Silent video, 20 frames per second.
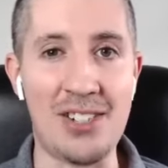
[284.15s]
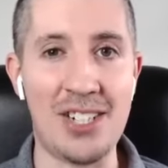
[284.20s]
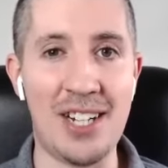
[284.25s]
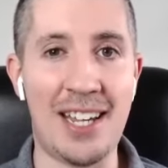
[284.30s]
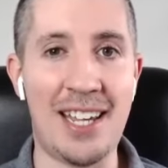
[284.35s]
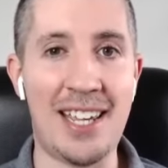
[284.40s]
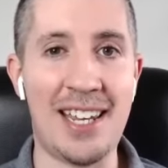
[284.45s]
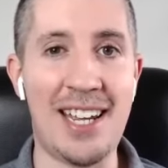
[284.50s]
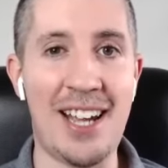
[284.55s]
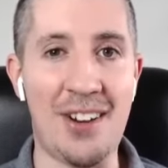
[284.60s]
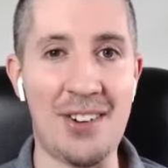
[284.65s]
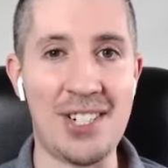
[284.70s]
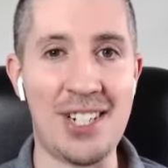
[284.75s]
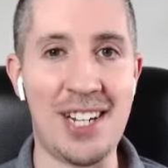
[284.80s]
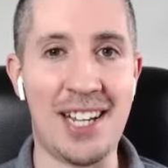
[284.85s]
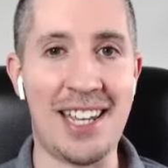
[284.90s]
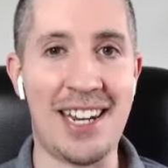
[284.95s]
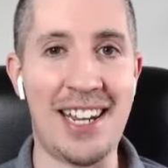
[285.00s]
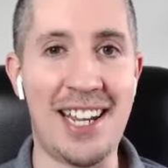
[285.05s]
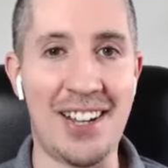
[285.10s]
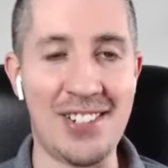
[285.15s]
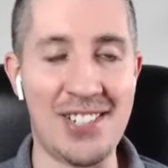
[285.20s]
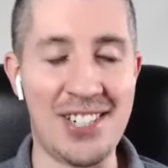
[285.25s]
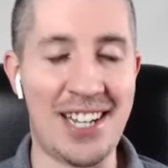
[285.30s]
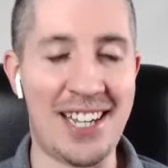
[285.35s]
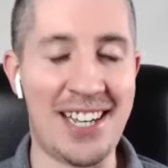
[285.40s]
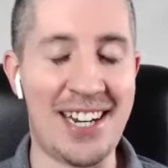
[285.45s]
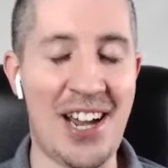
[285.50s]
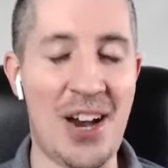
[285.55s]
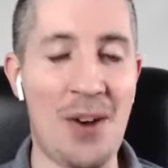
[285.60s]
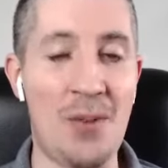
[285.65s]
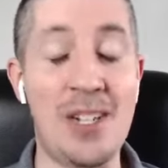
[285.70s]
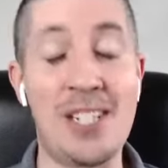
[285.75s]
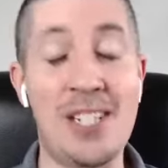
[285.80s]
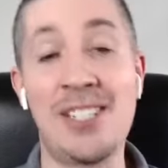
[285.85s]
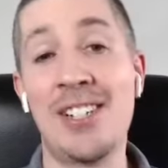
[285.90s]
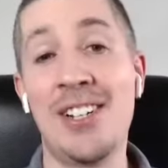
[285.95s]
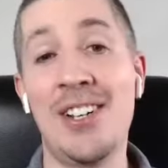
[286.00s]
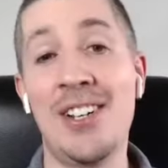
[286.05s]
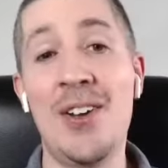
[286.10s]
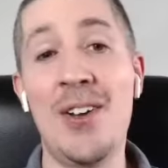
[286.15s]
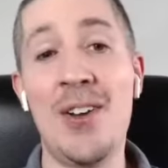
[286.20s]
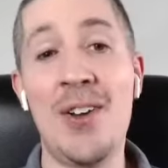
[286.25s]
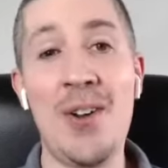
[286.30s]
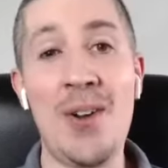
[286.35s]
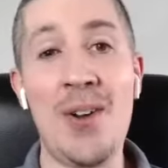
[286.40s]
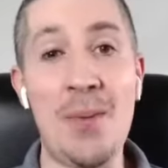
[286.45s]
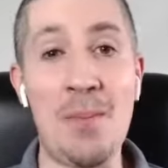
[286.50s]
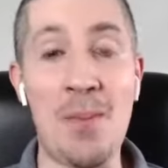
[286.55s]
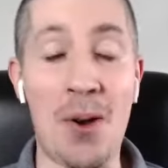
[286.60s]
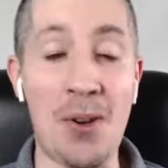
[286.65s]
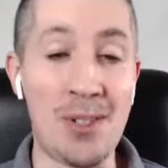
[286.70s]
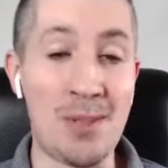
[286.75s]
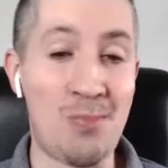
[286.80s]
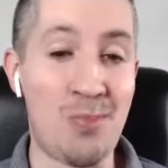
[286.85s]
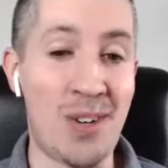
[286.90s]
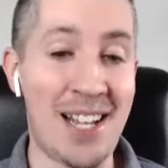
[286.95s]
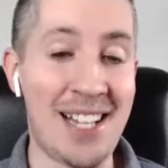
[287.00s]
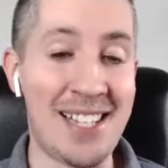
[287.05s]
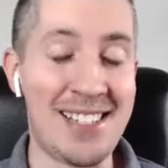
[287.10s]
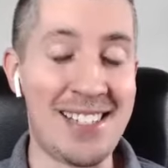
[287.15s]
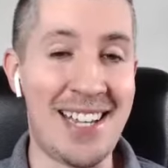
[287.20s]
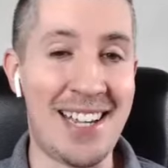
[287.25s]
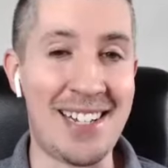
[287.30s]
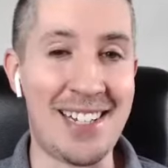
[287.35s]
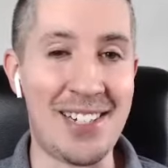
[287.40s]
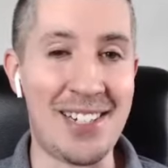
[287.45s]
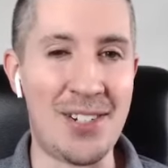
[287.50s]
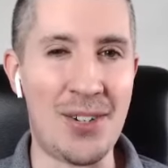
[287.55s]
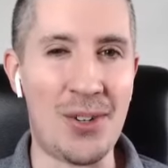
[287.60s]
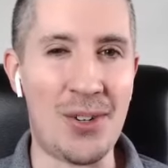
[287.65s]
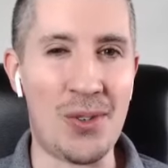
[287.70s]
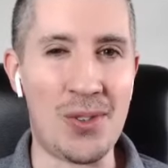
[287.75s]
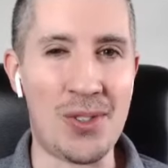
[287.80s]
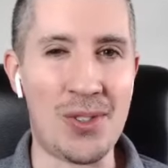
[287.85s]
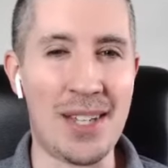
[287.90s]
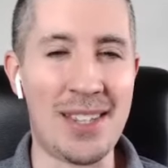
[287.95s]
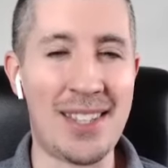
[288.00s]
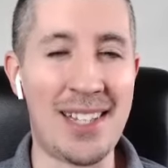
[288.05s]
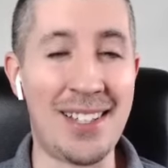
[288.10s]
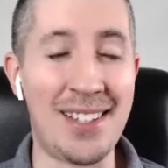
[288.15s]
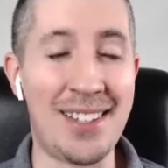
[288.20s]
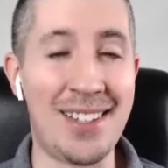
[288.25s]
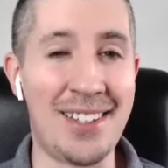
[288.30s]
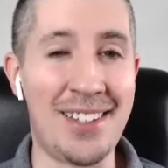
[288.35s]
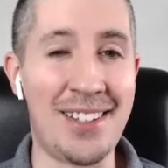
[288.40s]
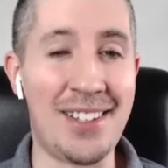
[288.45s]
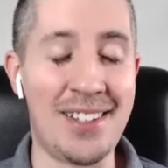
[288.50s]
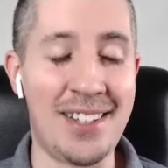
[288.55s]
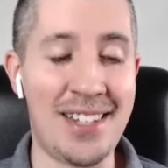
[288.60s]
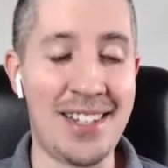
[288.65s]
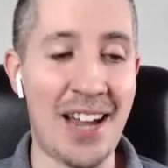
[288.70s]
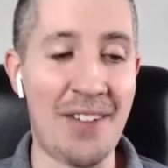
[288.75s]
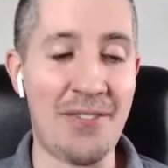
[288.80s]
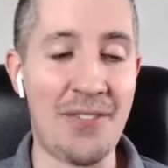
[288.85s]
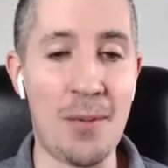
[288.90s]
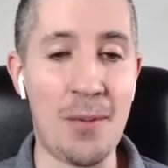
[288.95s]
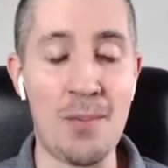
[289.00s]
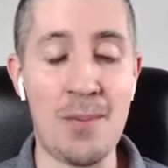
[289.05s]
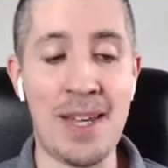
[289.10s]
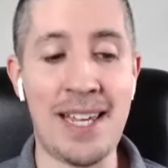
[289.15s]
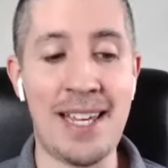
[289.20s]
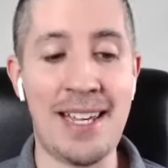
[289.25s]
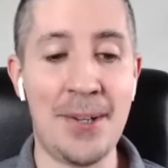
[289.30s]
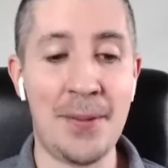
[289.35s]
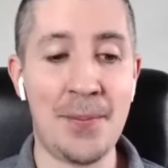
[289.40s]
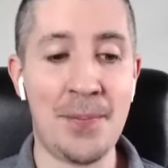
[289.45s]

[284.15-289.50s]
Check it out, check it out, check it out, which most brands tend to do. So I think, for me,